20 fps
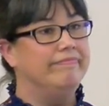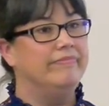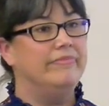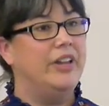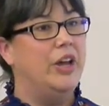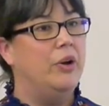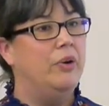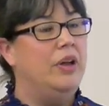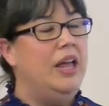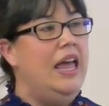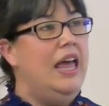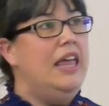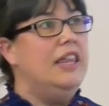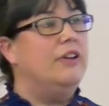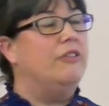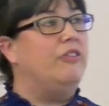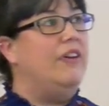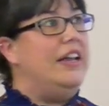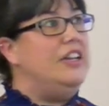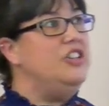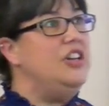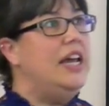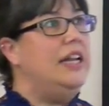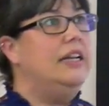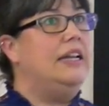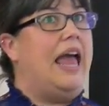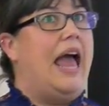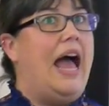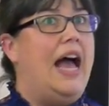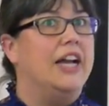No. The French had
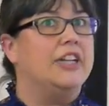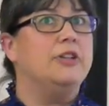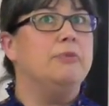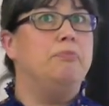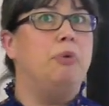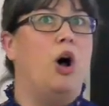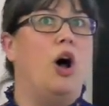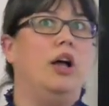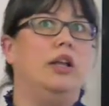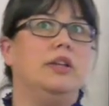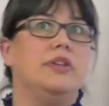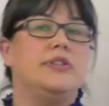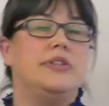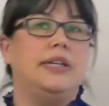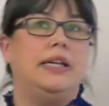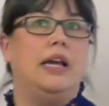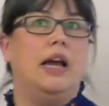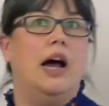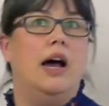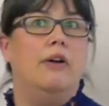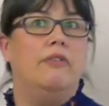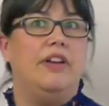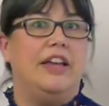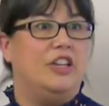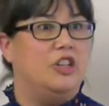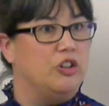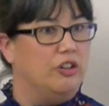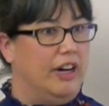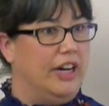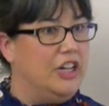an active policy of
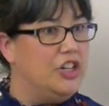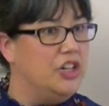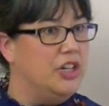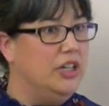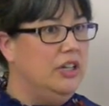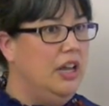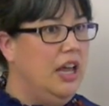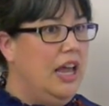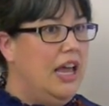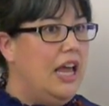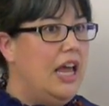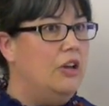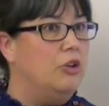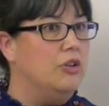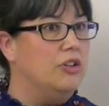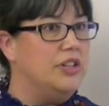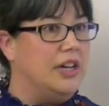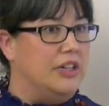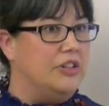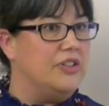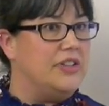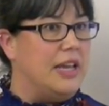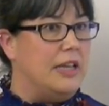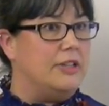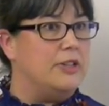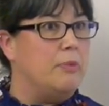integration in order to understand.